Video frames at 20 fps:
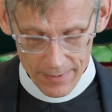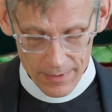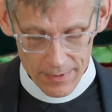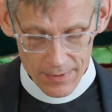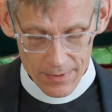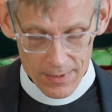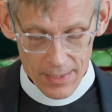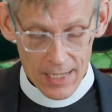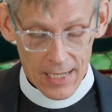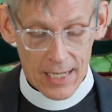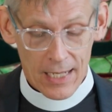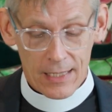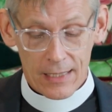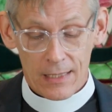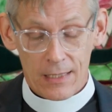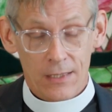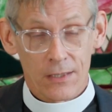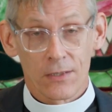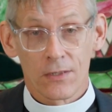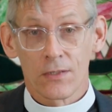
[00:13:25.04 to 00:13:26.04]
that
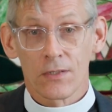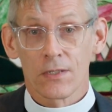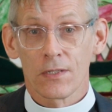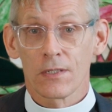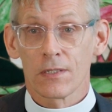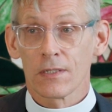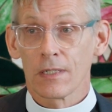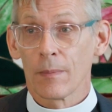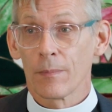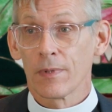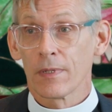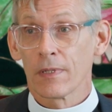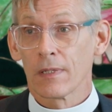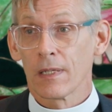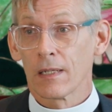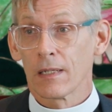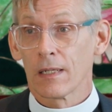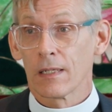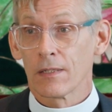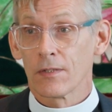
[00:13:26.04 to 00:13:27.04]
is something
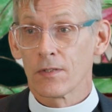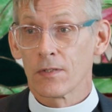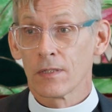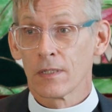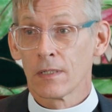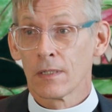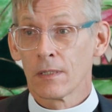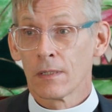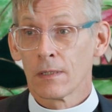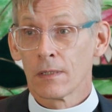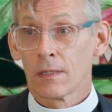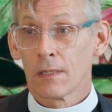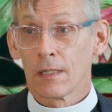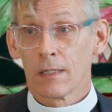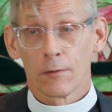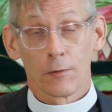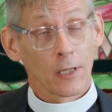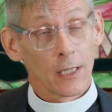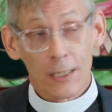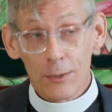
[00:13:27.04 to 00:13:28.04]
that has
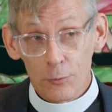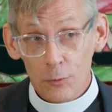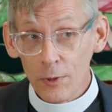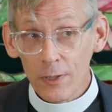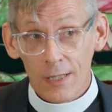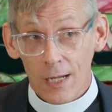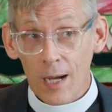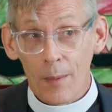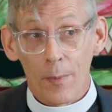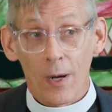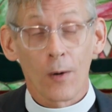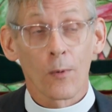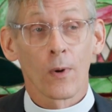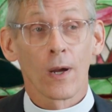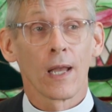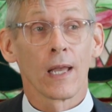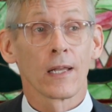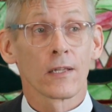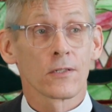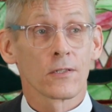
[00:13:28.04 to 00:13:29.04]
literally come our
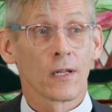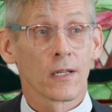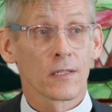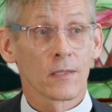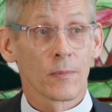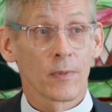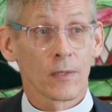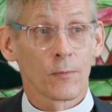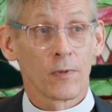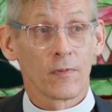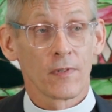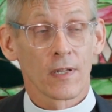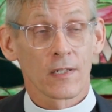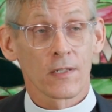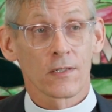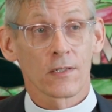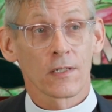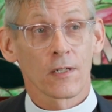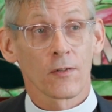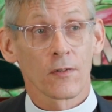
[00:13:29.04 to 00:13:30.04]
way. It's not something we've
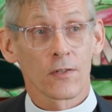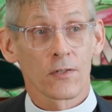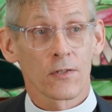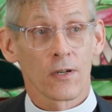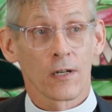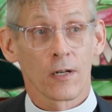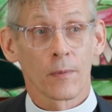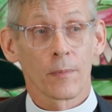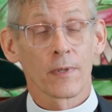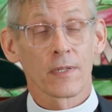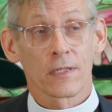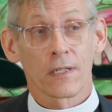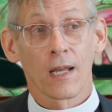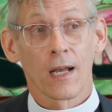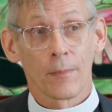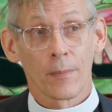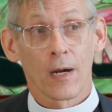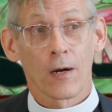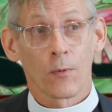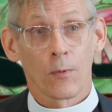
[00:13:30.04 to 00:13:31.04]
necessarily sought out, but it's
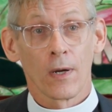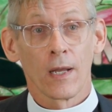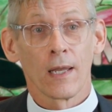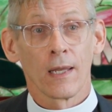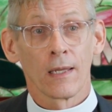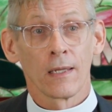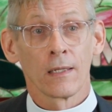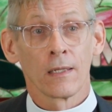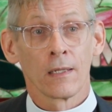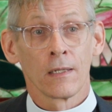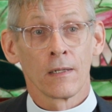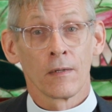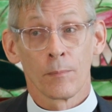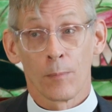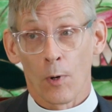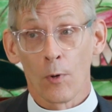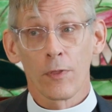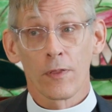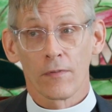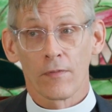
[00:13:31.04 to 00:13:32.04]
come our way,
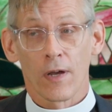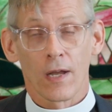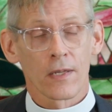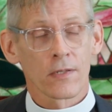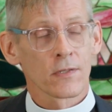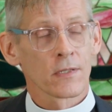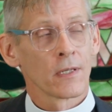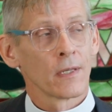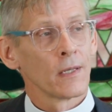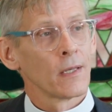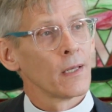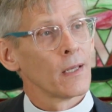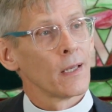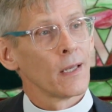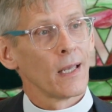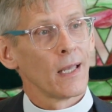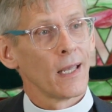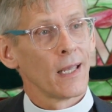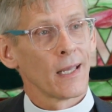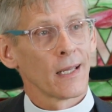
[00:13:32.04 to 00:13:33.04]
both of us.
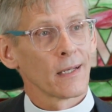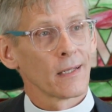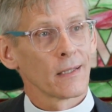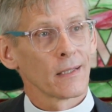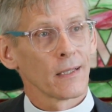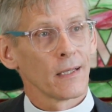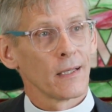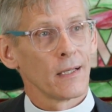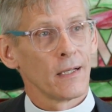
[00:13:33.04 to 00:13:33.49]
And